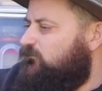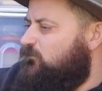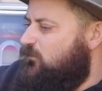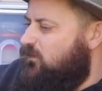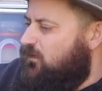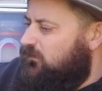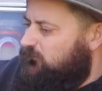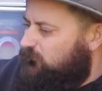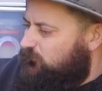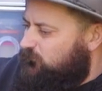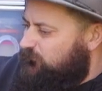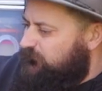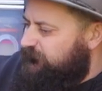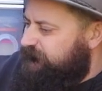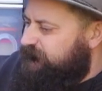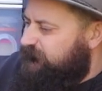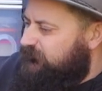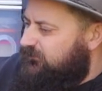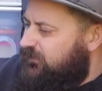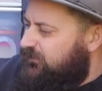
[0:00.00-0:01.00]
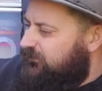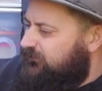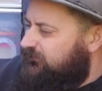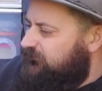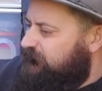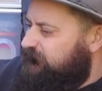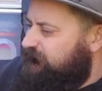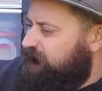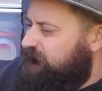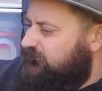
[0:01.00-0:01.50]
my little
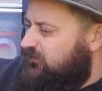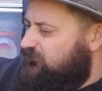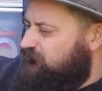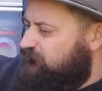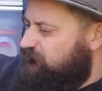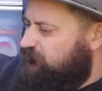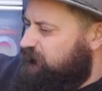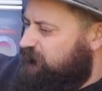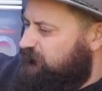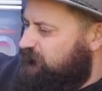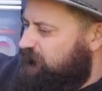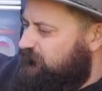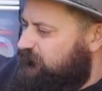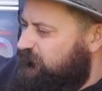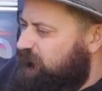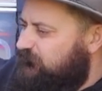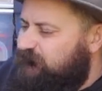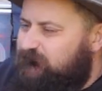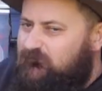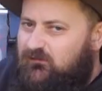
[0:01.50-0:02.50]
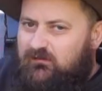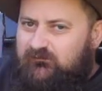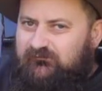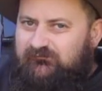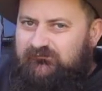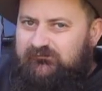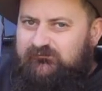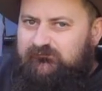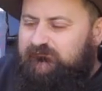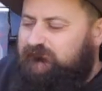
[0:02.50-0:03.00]
miscellaneous stuff, things like
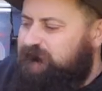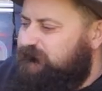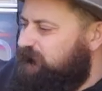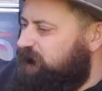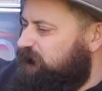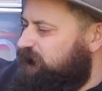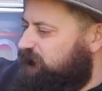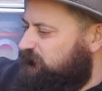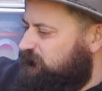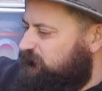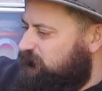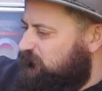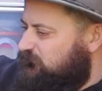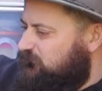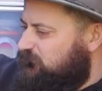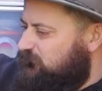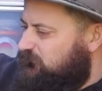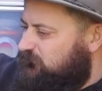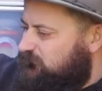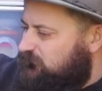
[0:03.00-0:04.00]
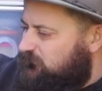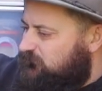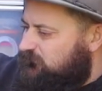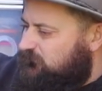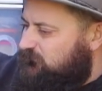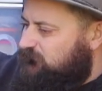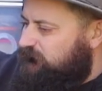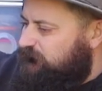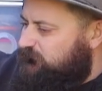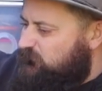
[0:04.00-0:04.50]
scissors and
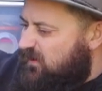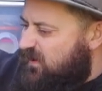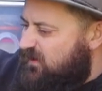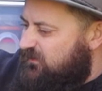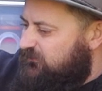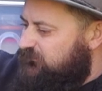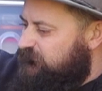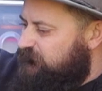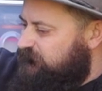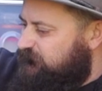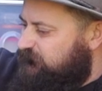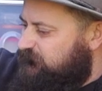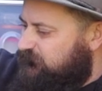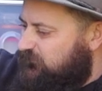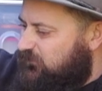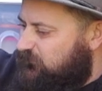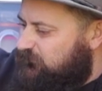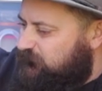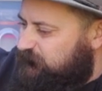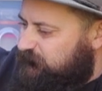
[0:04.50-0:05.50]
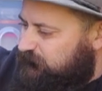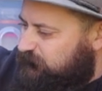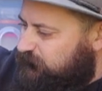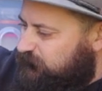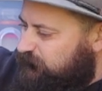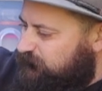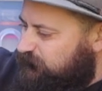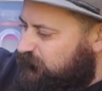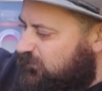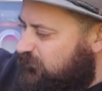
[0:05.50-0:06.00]
spanners, a couple of
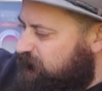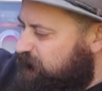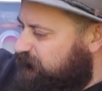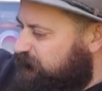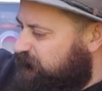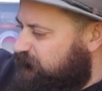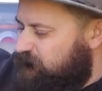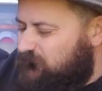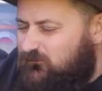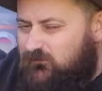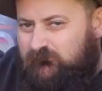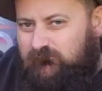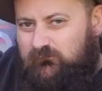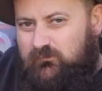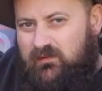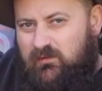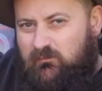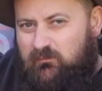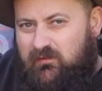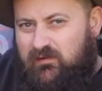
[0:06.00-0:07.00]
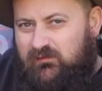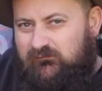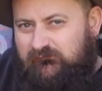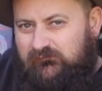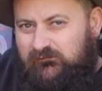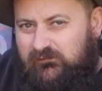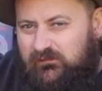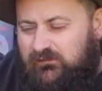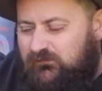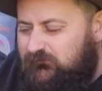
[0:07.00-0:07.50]
screwdrivers. I've got spare pegs
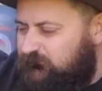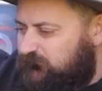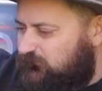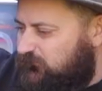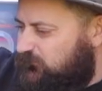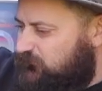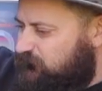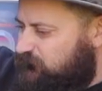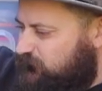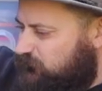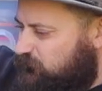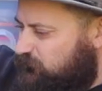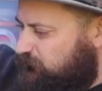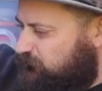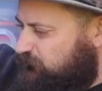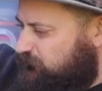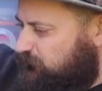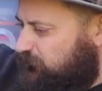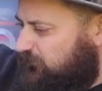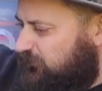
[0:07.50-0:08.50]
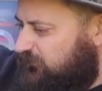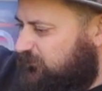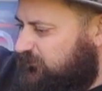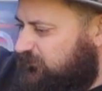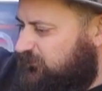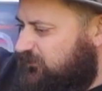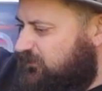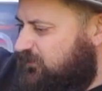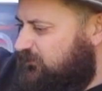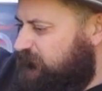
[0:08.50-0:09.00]
in here too for
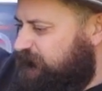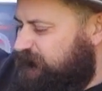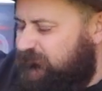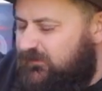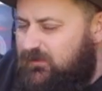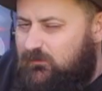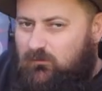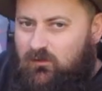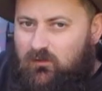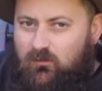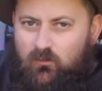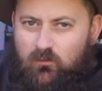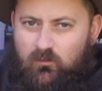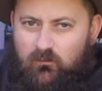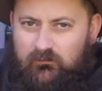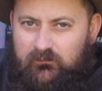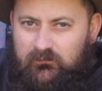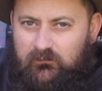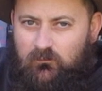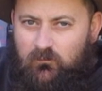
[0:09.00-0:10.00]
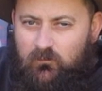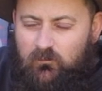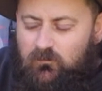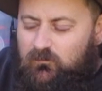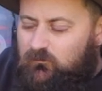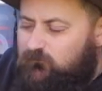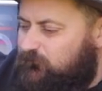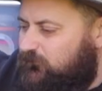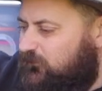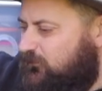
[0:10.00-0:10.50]
pinning down, say, my awning
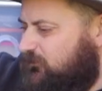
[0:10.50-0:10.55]
or